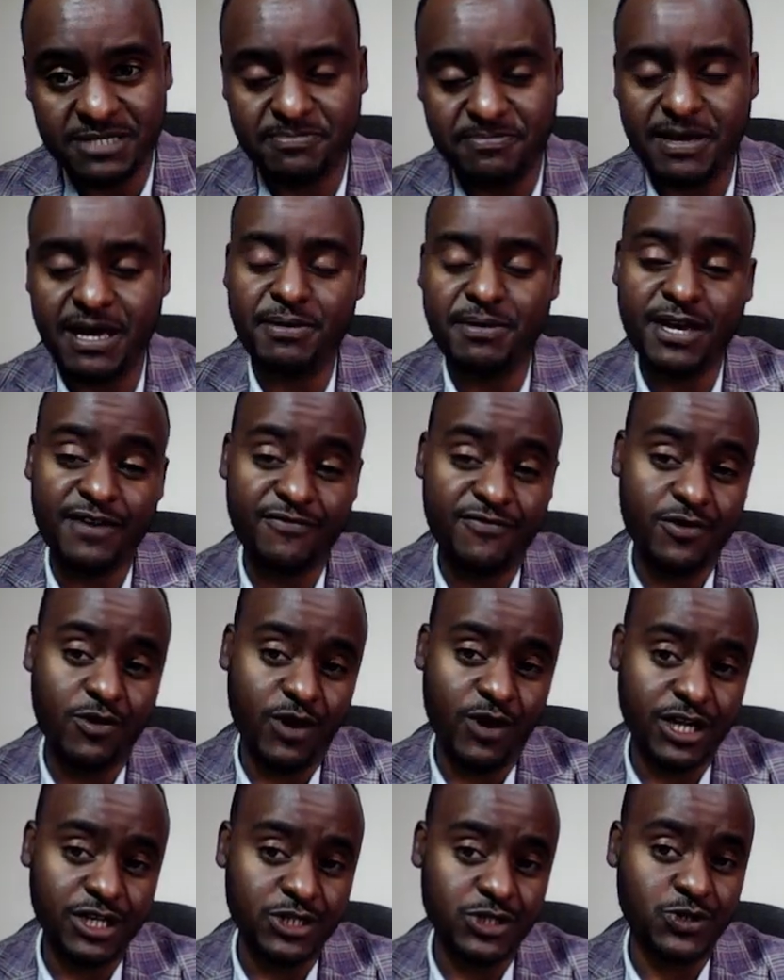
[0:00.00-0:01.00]
Maybe if you
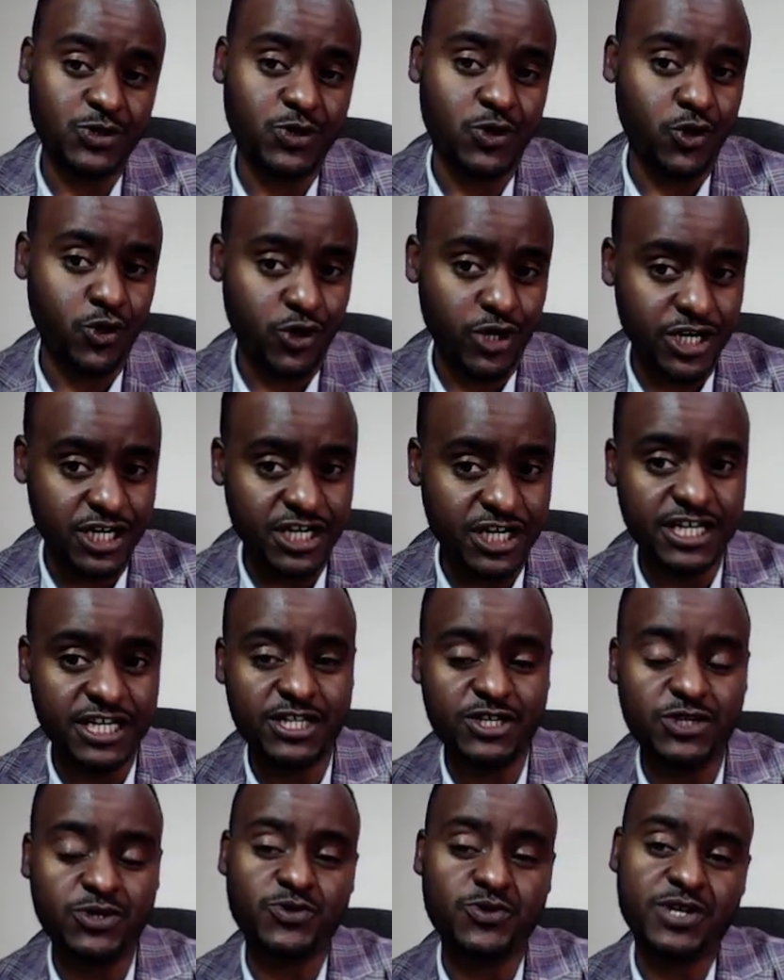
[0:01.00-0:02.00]
want to order it,
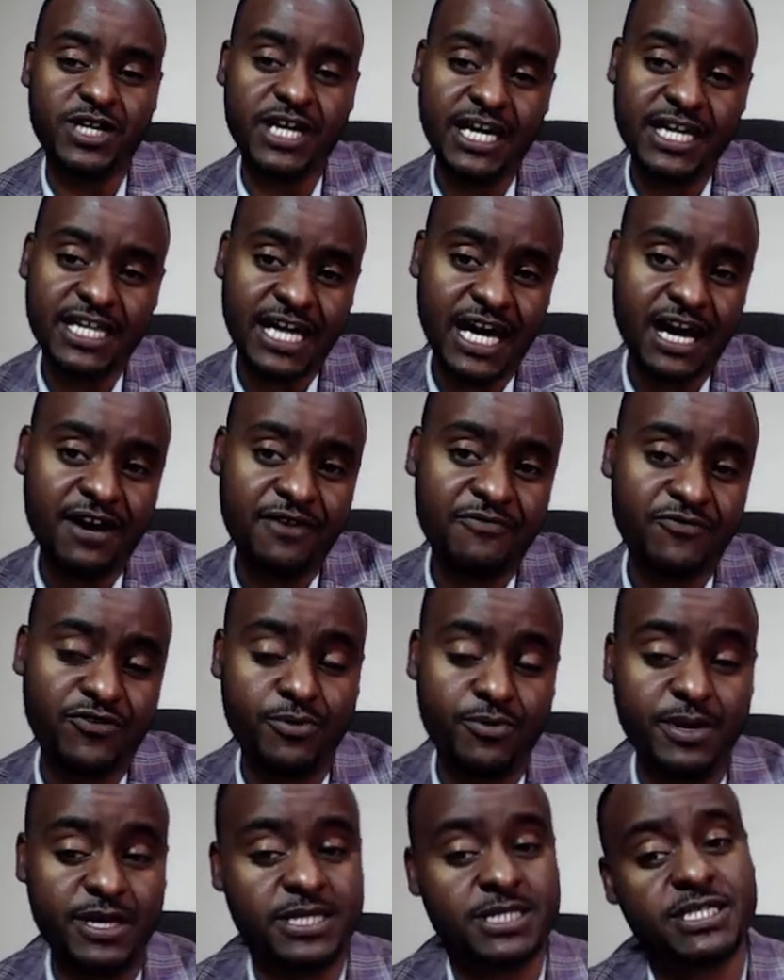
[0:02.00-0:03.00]
your data
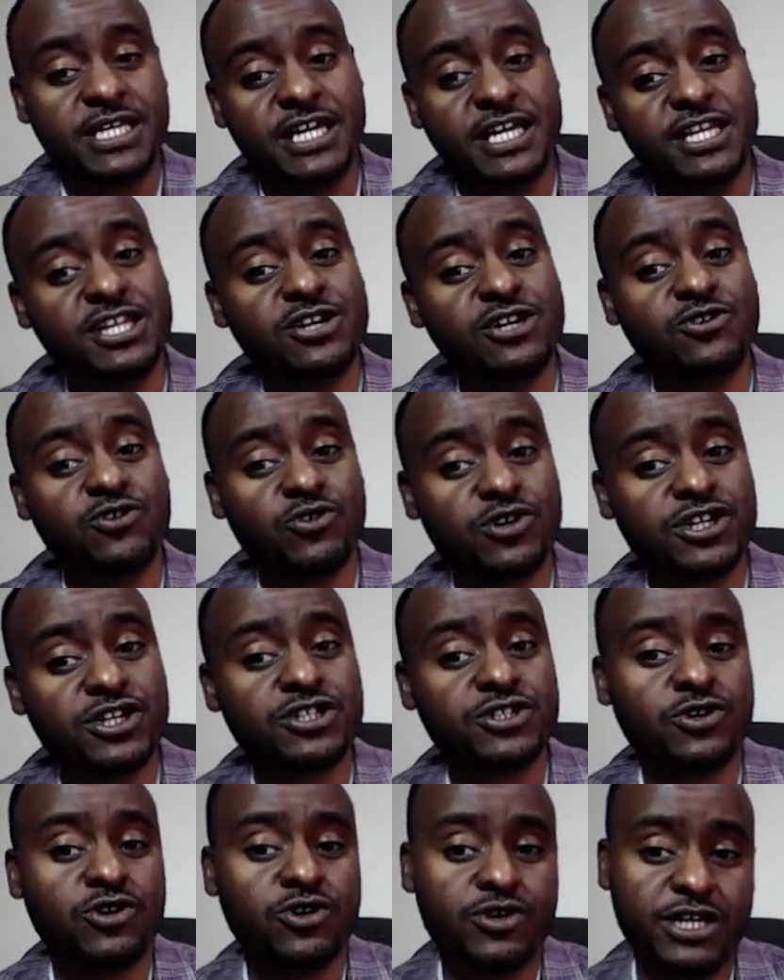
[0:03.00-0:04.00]
from ascending order
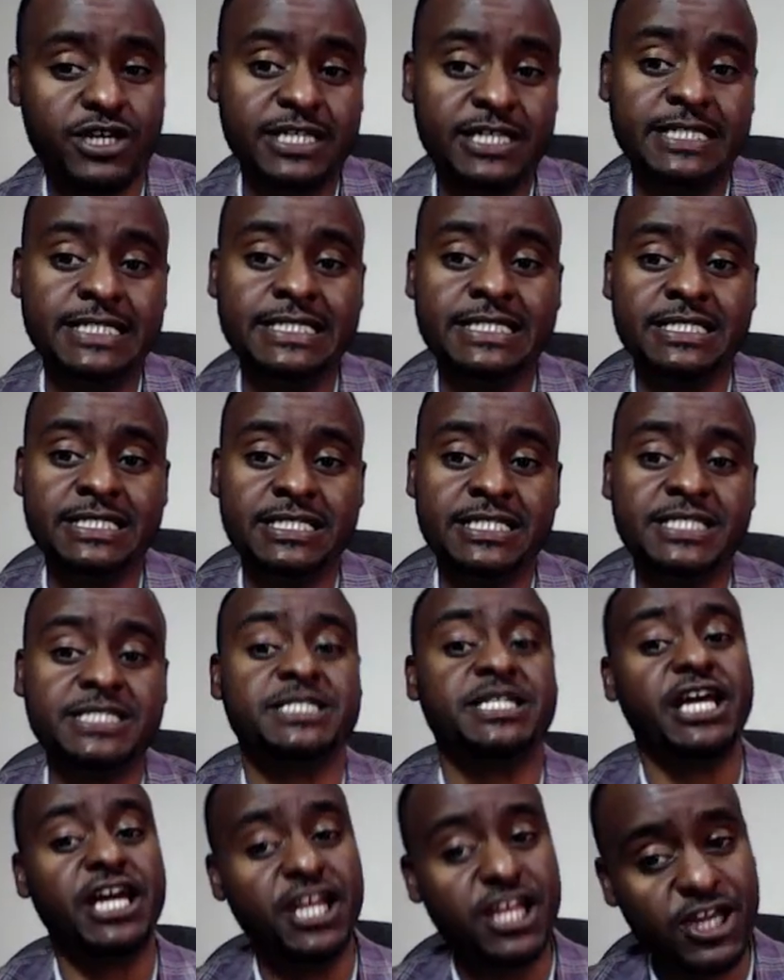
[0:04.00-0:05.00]
or in
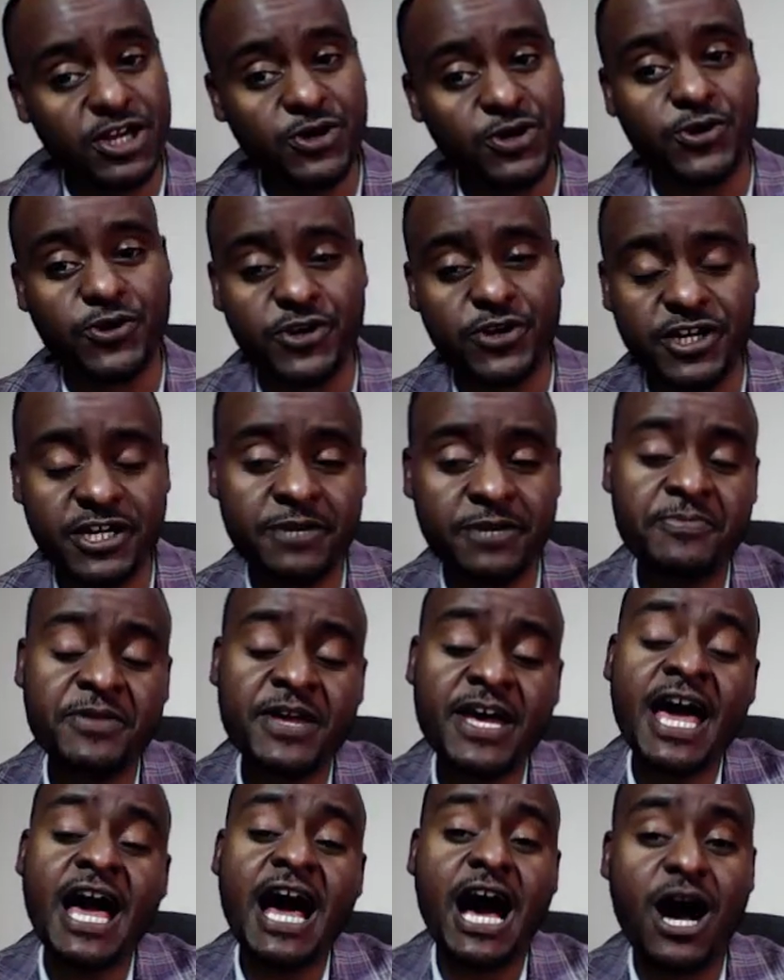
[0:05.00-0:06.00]
descending order,
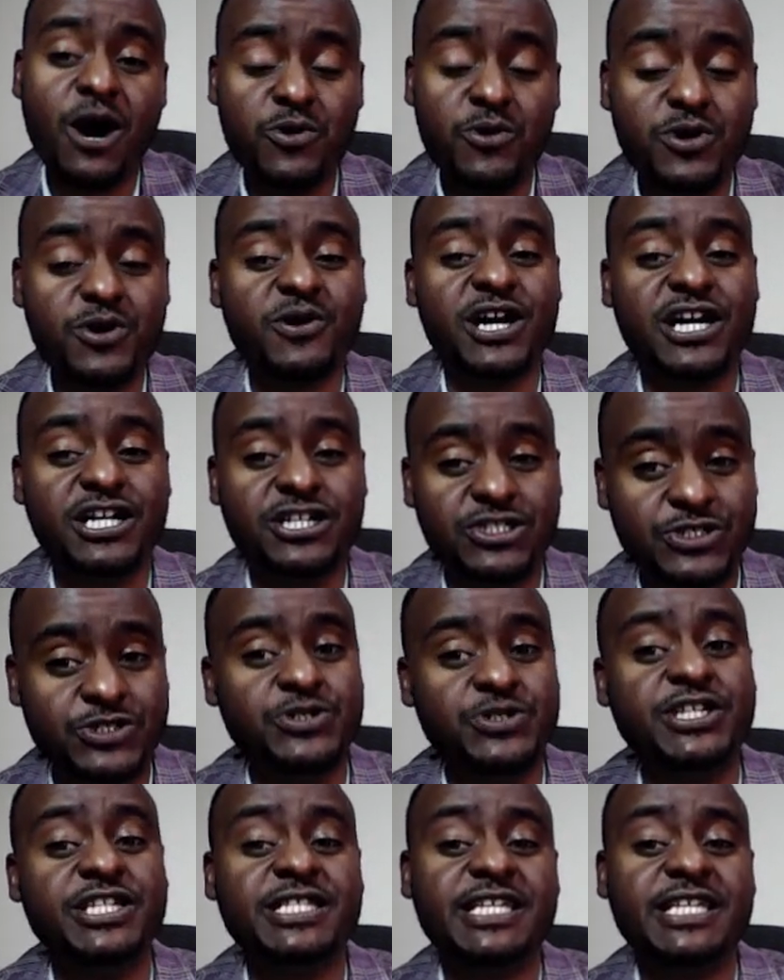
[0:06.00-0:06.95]
how you can do it.